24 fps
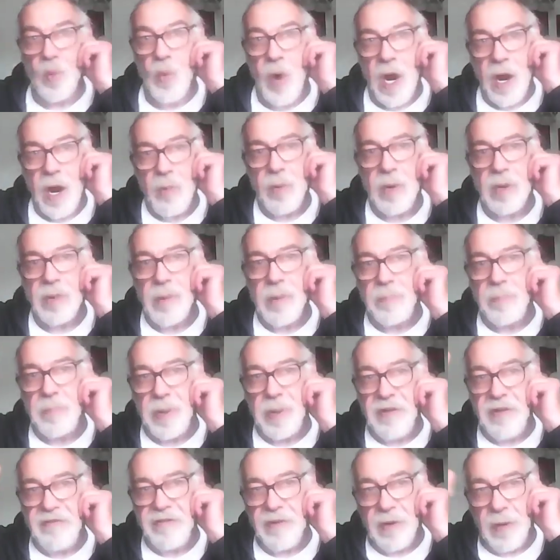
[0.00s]
Where were the
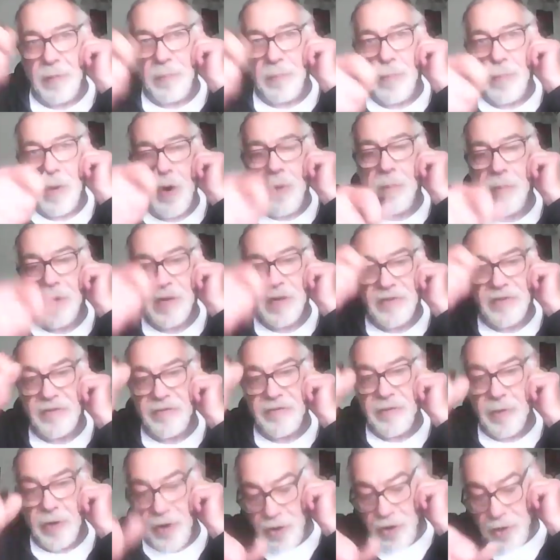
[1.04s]
pivotal moments
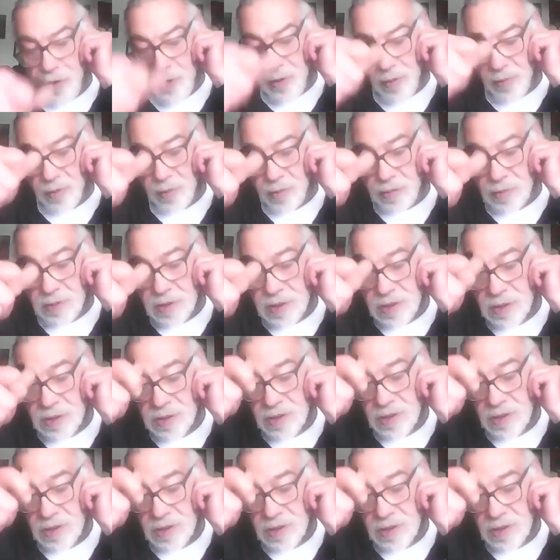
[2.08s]
for you